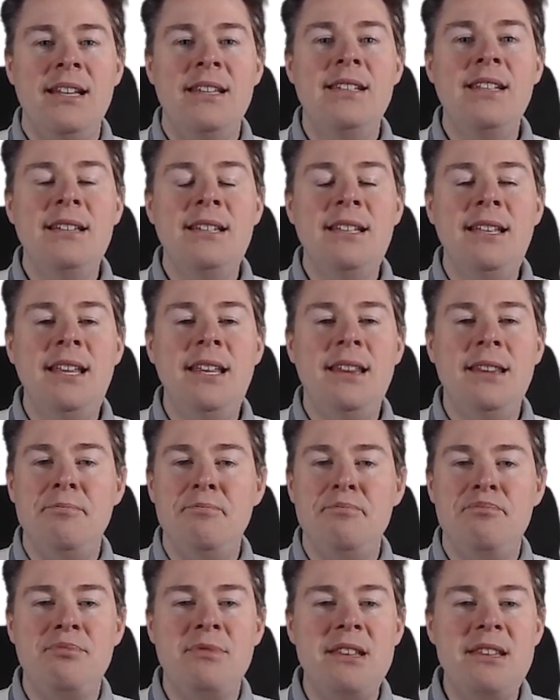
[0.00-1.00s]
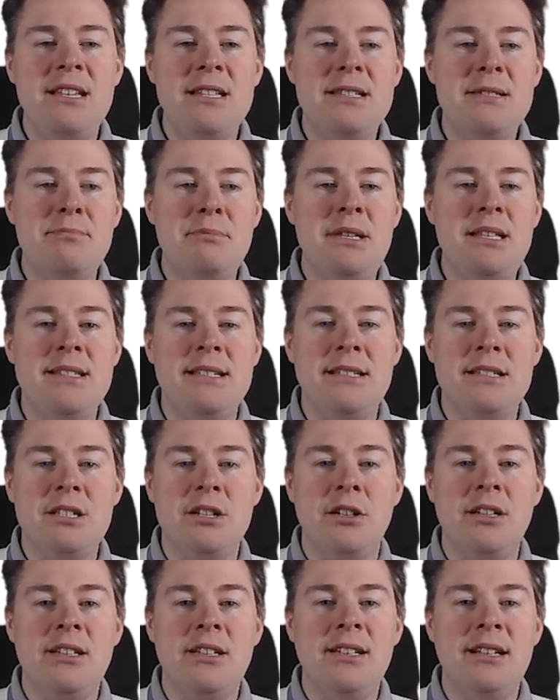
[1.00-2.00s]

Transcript: Delete just means it's going to